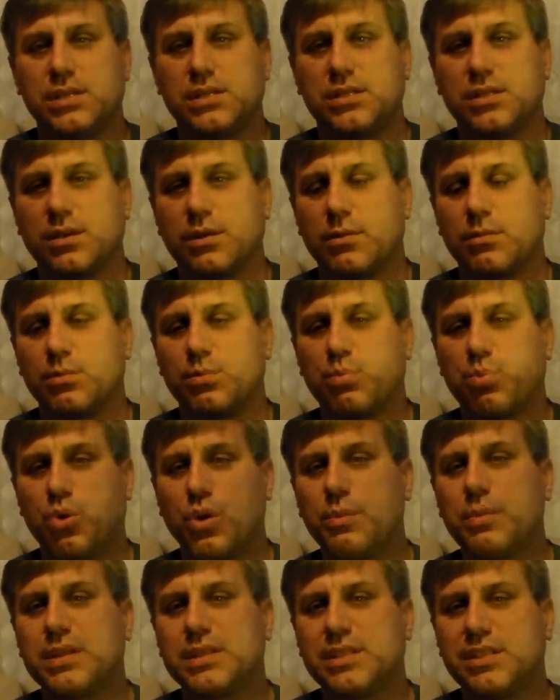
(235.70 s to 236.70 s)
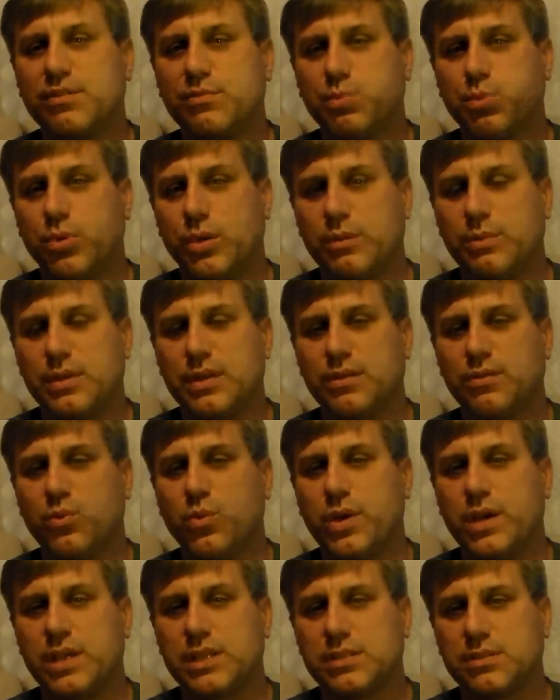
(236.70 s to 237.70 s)
some primitive primitive
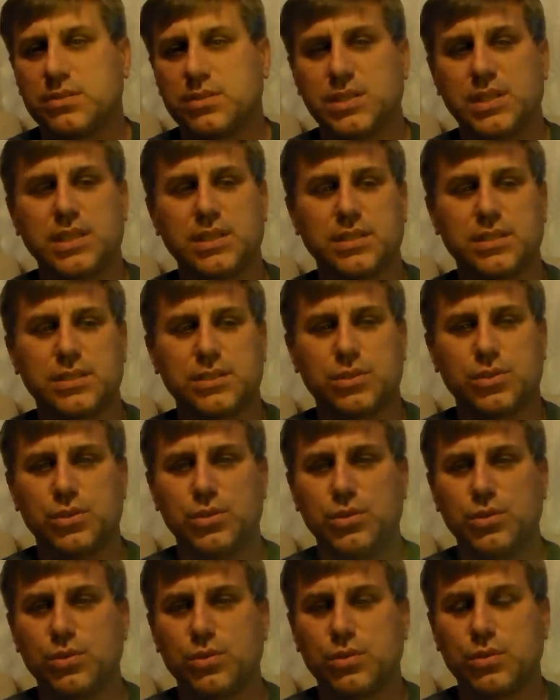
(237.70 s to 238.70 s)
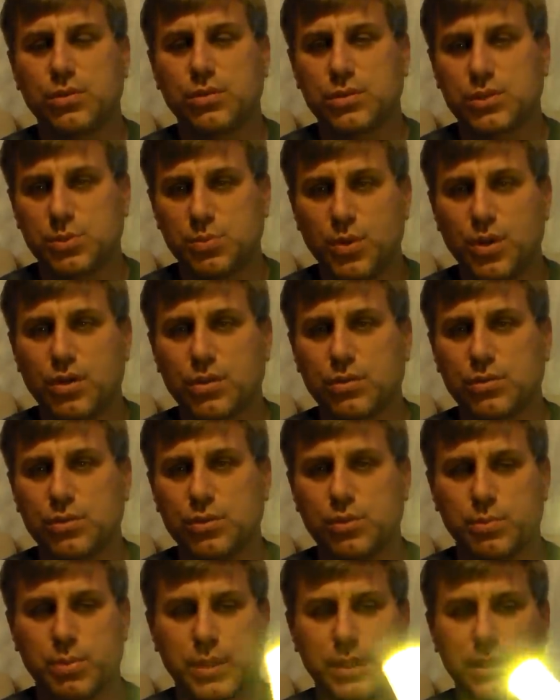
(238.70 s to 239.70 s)
ways of signaling to your small
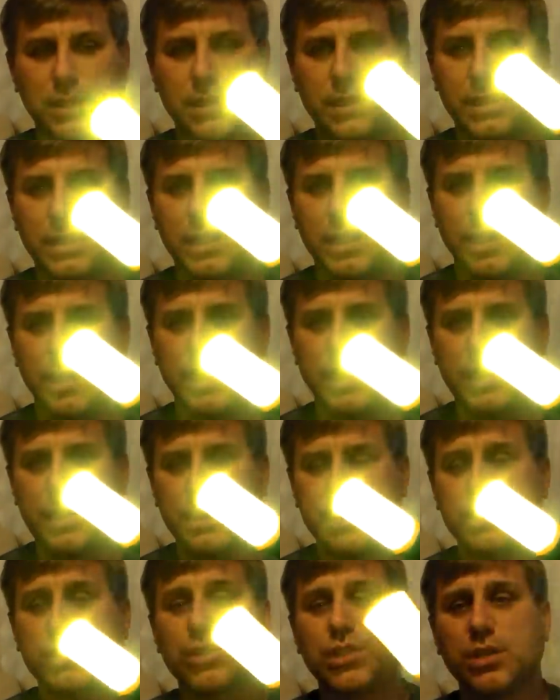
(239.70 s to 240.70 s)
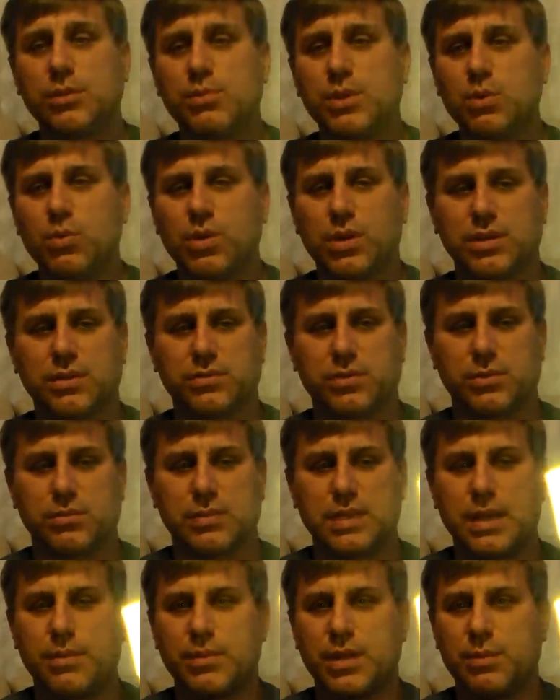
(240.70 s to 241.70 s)
group. And this could be one of
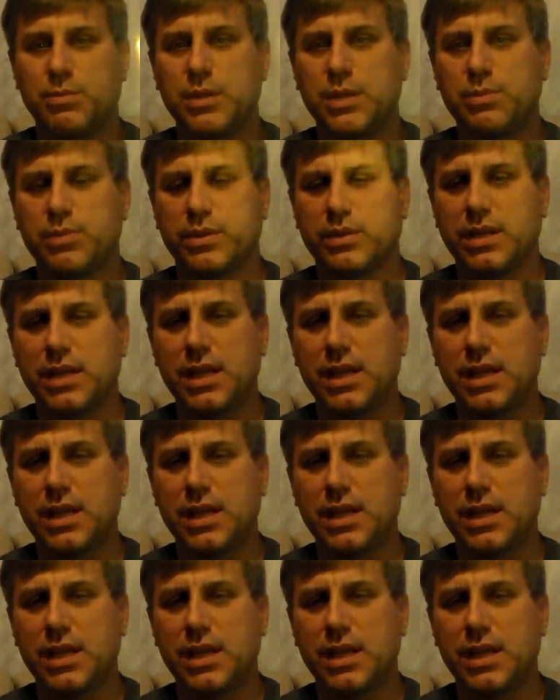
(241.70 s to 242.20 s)
them. Not many people